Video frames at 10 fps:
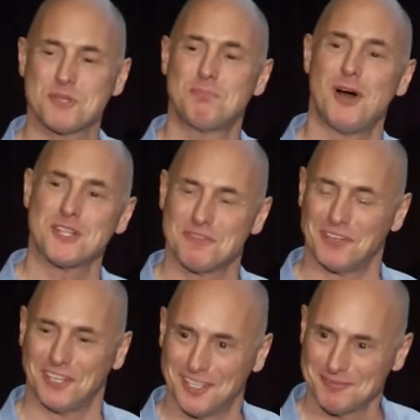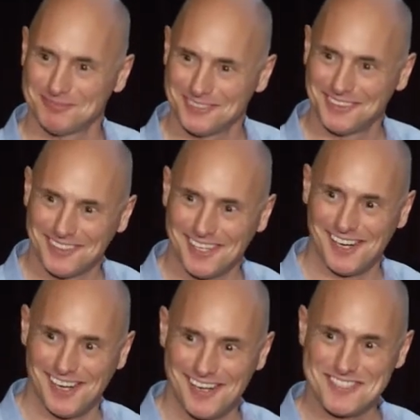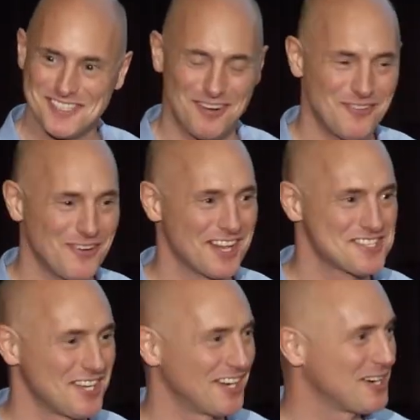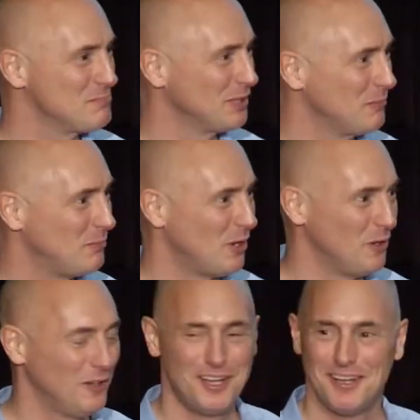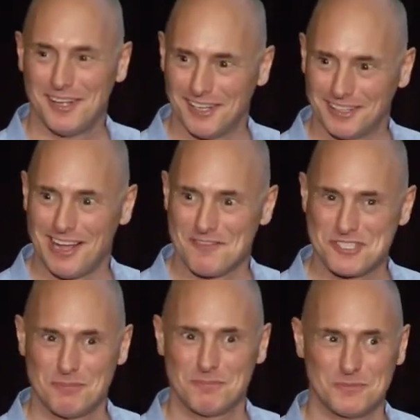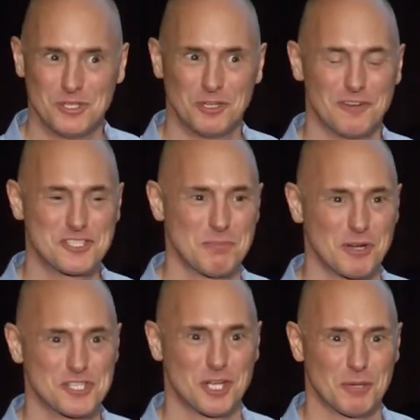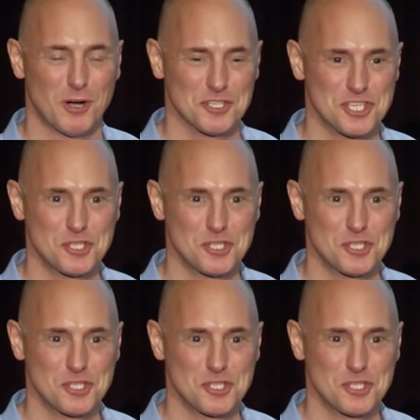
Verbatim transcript: some parts of it here, uh, so when it's uh, complete at Pole, It'll have some University of Minnesota parts.